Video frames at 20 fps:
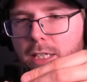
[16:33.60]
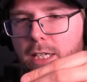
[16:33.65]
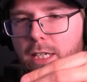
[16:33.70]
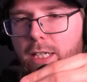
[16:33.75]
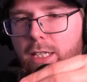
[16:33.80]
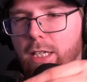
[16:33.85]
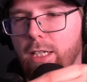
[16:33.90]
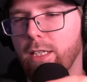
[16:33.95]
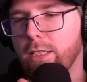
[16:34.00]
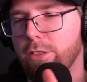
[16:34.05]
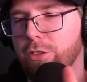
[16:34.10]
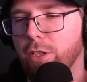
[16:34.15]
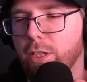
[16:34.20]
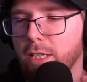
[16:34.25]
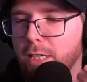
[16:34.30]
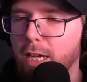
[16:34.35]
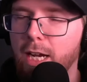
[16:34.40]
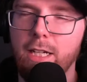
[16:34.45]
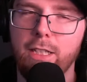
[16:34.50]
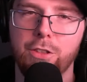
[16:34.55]
it in, so that
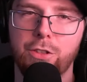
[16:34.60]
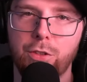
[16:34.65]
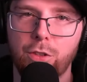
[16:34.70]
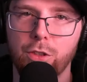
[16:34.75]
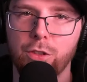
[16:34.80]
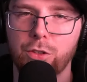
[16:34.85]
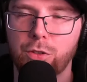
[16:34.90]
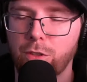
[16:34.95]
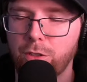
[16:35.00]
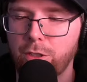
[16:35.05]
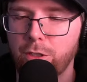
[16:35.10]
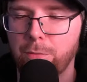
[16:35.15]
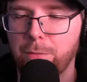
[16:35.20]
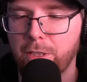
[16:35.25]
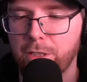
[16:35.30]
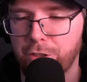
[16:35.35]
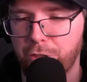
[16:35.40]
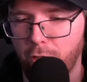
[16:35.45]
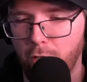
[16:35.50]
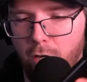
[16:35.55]
kind of screws with you
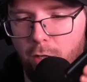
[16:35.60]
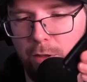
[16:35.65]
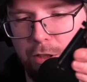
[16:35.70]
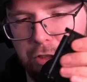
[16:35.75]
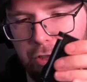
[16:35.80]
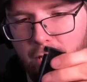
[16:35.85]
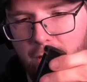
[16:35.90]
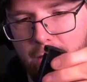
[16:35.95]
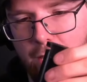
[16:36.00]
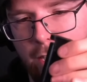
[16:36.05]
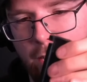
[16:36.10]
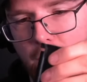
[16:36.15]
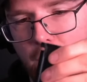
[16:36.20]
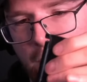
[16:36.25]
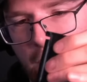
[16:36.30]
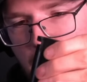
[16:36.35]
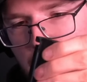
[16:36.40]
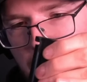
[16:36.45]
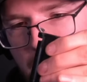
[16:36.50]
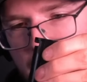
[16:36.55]
because you're always trying to
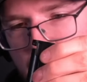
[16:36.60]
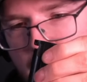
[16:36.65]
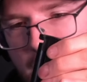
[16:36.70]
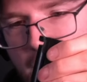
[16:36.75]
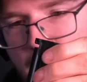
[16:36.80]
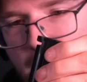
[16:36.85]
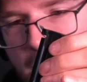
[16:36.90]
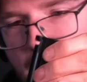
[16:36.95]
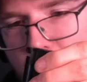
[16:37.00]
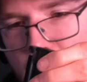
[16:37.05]
put it in like